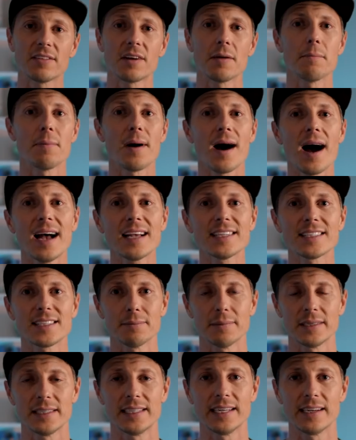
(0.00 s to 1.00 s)
of
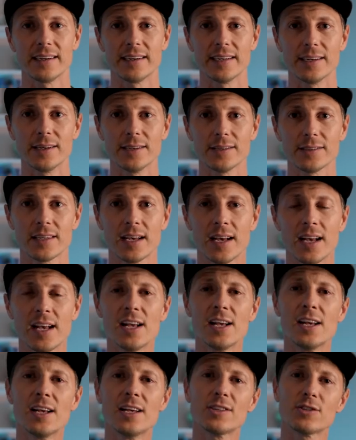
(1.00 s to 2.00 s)
composite materials
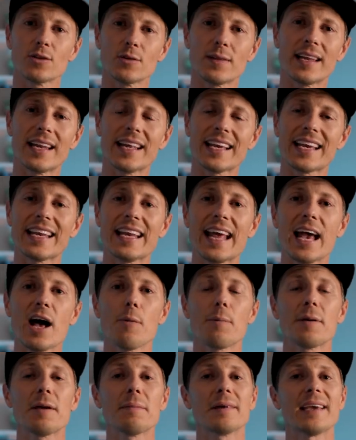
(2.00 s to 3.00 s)
so that it can
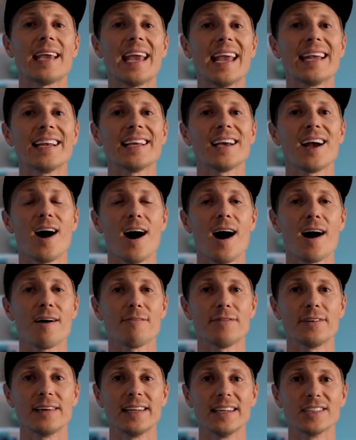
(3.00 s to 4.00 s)
help him gain
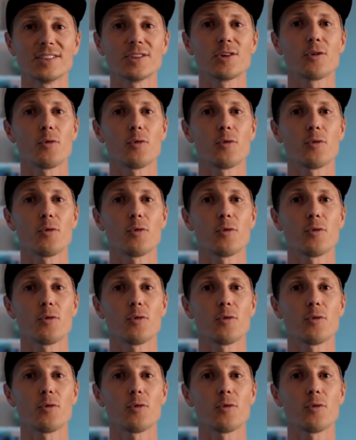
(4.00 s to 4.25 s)
confidence